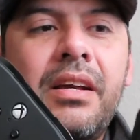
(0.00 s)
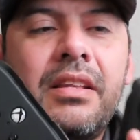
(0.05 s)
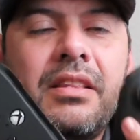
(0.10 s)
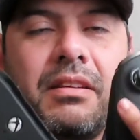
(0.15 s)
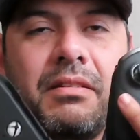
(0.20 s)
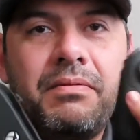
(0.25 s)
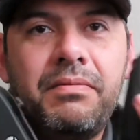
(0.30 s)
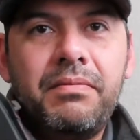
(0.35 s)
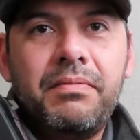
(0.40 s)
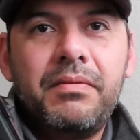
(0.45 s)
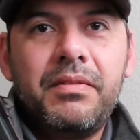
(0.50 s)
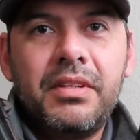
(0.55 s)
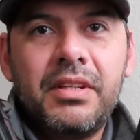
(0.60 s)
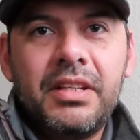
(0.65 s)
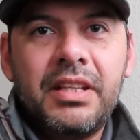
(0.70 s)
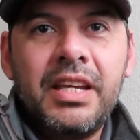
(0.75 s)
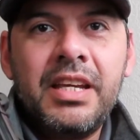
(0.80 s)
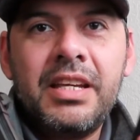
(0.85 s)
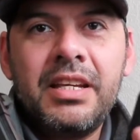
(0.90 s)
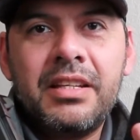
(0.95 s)
the
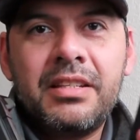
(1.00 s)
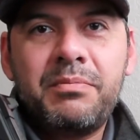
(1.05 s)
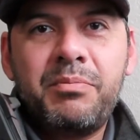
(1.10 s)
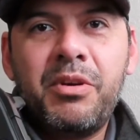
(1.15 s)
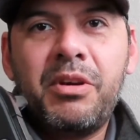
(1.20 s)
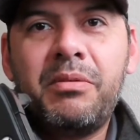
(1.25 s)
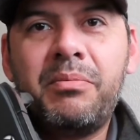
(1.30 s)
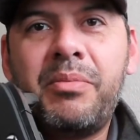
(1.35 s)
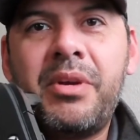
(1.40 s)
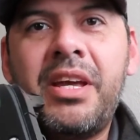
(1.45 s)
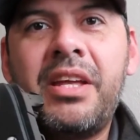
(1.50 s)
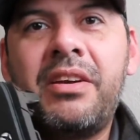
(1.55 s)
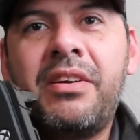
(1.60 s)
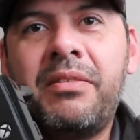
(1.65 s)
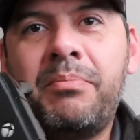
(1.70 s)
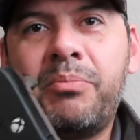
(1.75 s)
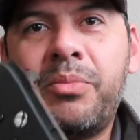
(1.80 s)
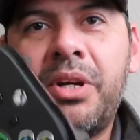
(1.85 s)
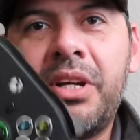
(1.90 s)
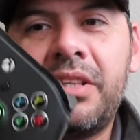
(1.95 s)
Elite is built
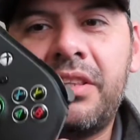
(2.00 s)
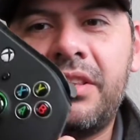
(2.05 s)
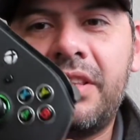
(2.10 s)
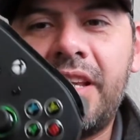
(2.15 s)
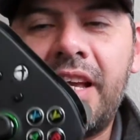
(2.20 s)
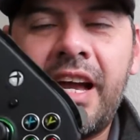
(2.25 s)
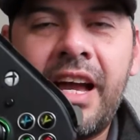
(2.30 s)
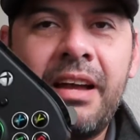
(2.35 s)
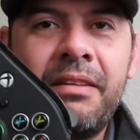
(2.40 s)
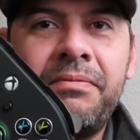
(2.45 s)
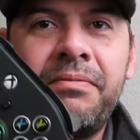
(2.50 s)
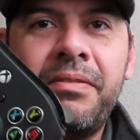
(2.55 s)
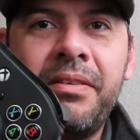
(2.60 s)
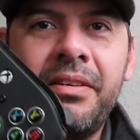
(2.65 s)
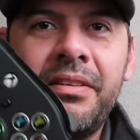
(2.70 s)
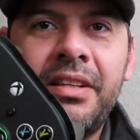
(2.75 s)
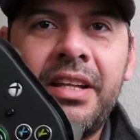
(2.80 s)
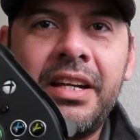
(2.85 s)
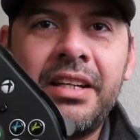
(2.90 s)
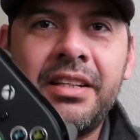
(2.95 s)
better, but I
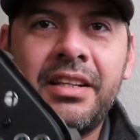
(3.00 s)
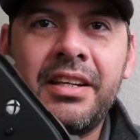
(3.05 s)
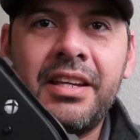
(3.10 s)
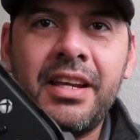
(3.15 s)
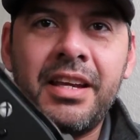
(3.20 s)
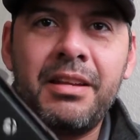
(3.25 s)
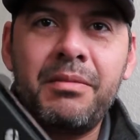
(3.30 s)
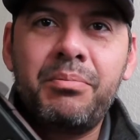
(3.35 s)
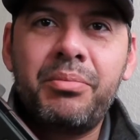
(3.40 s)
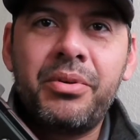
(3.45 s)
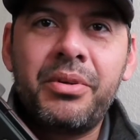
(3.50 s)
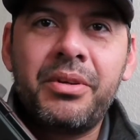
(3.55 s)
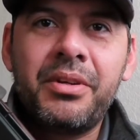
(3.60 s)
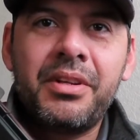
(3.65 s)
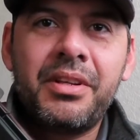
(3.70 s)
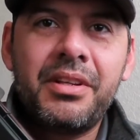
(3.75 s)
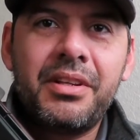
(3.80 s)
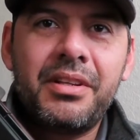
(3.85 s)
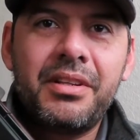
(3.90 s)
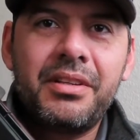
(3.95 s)
feel like the
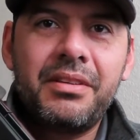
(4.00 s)
input